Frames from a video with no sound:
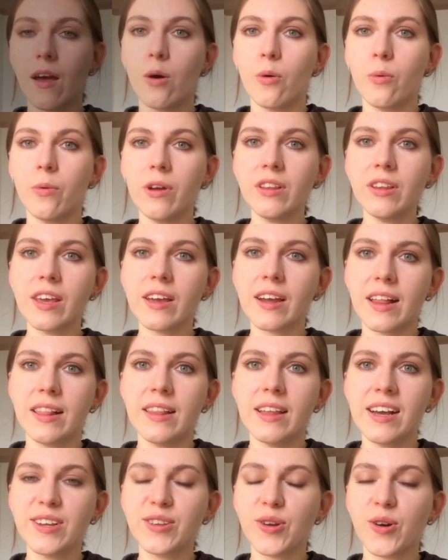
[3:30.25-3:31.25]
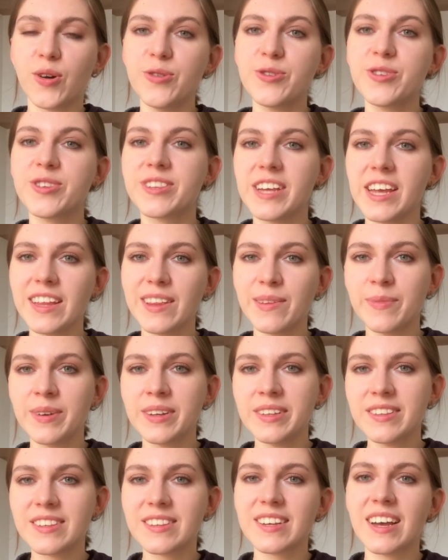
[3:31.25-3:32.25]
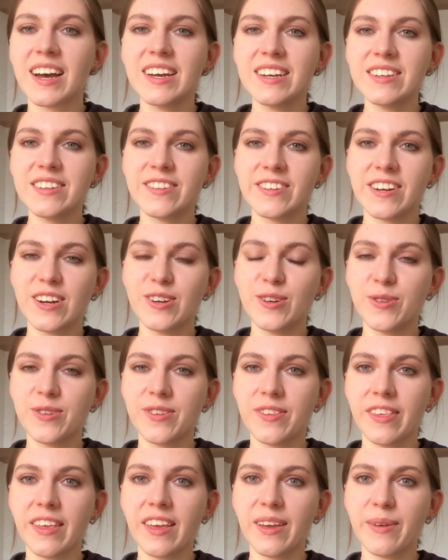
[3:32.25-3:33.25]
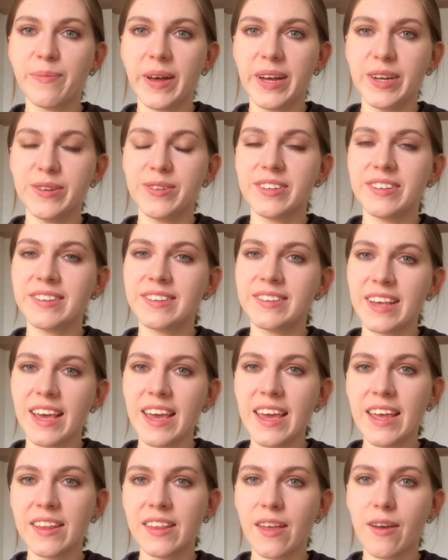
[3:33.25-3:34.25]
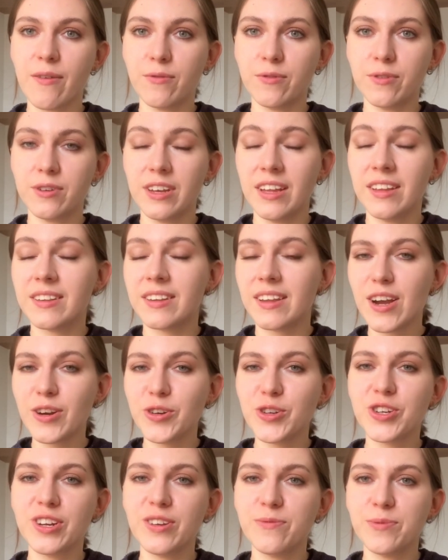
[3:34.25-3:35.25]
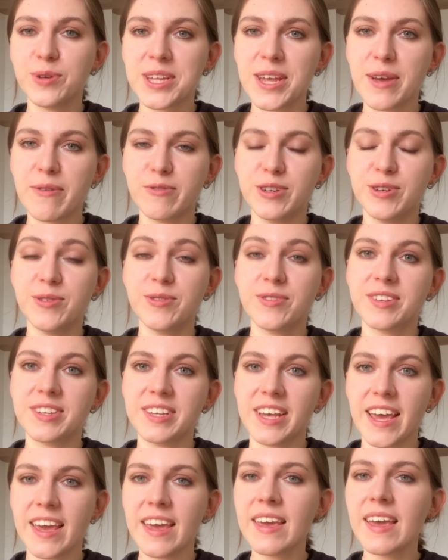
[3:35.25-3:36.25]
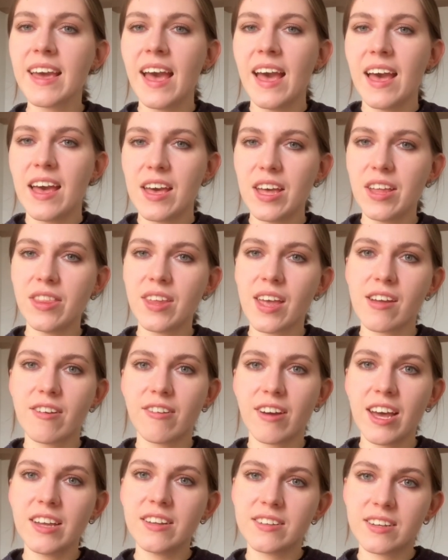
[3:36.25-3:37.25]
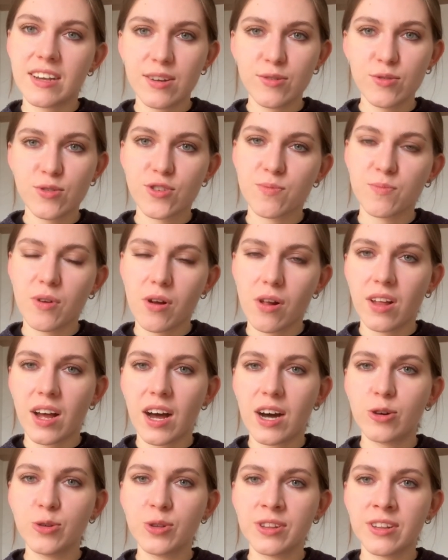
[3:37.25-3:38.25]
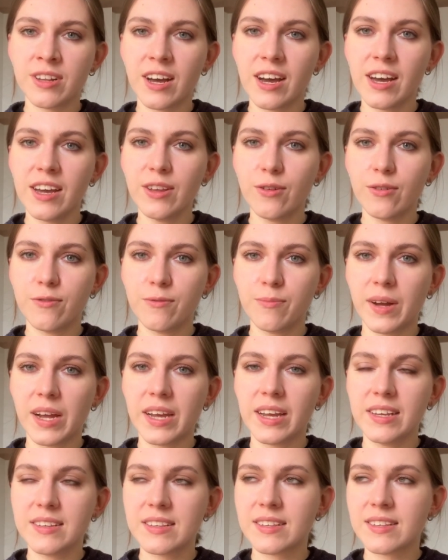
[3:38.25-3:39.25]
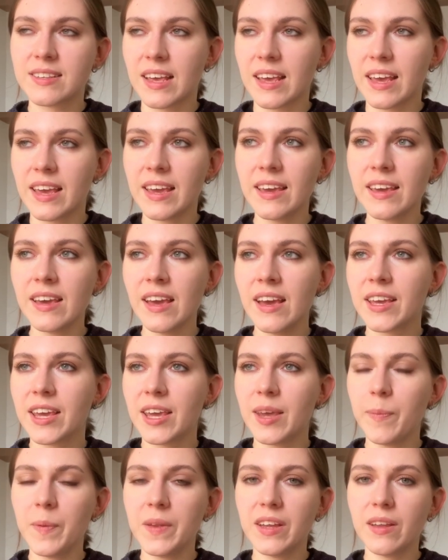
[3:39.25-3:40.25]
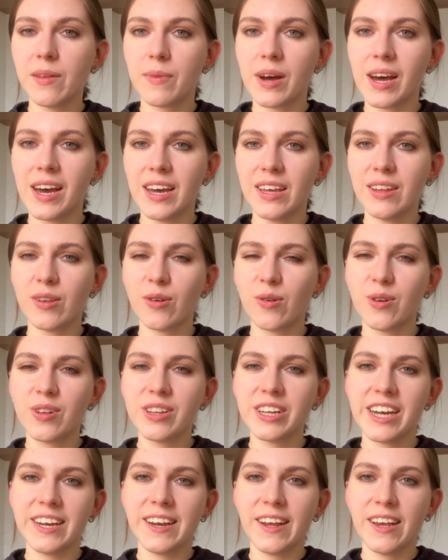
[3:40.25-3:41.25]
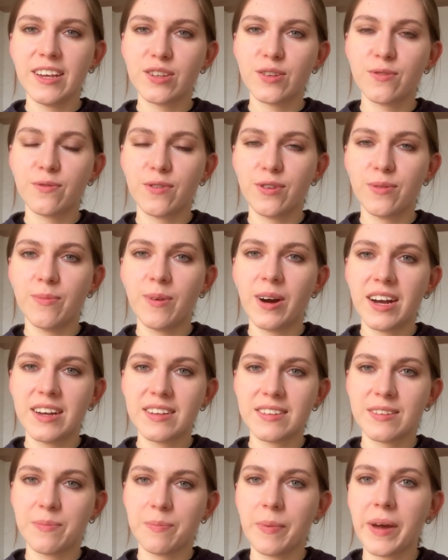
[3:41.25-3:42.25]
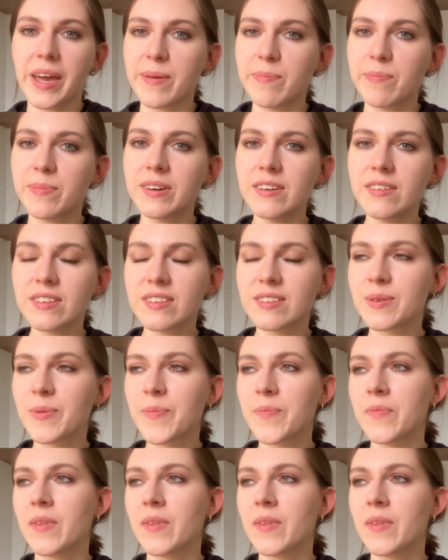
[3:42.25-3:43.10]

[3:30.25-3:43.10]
When I collect all statements, I start to think about the essay and actually what I want to say, and I write down small outline of my essay, keeping in mind all ideas from other papers.